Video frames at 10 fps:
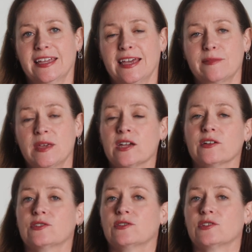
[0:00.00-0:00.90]
and I'm
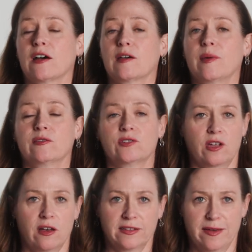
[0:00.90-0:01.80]
here to talk about
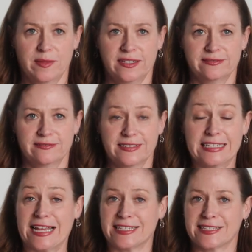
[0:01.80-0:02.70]
Shaw Laminate.
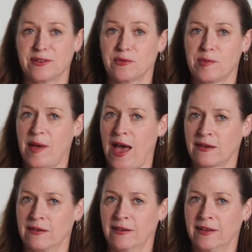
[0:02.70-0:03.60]
Yes, we're back.
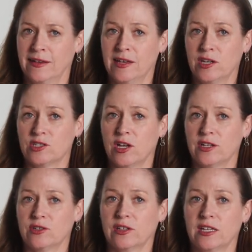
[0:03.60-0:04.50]
Shaw
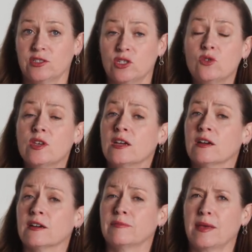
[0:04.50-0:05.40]
took a
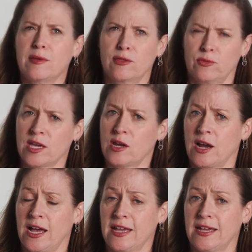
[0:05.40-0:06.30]
2-year, maybe 3-year
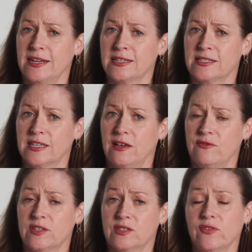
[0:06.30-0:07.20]
hiatus
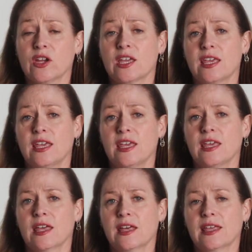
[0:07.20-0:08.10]
of this very
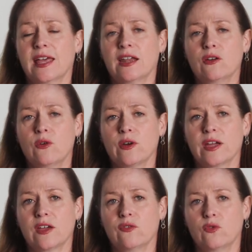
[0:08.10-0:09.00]
key
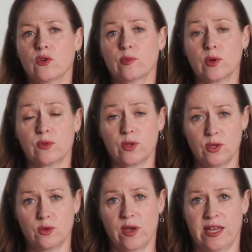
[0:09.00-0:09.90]
category for both
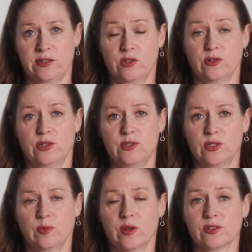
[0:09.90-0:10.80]
you and your
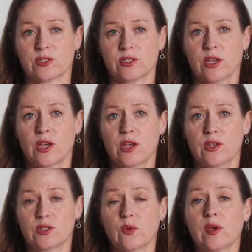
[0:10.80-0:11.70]
consumers.
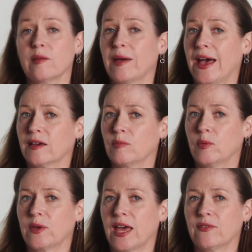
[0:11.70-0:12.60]
So we are back,
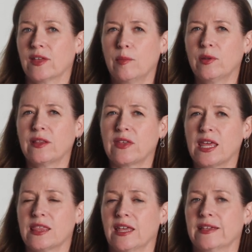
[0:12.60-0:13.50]
but we have a couple of
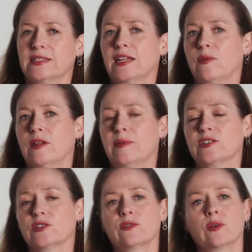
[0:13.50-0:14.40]
key things that I want to
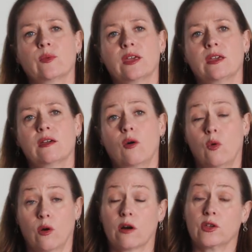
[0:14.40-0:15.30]
make sure that we
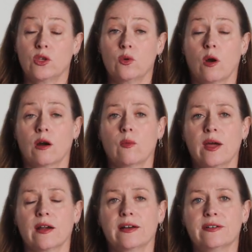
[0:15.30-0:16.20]
or you are
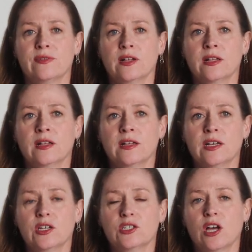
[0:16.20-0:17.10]
aware of.
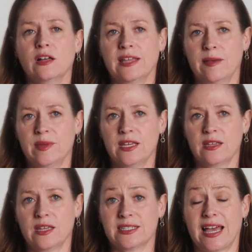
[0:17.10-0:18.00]
Shaw
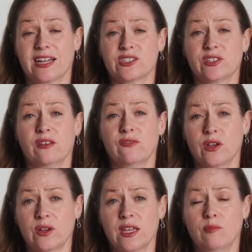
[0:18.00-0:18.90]
Laminate is actually a
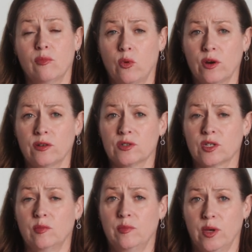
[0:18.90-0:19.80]
very important
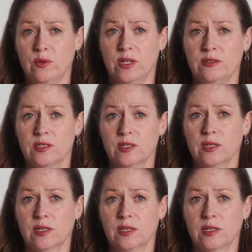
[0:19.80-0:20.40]
component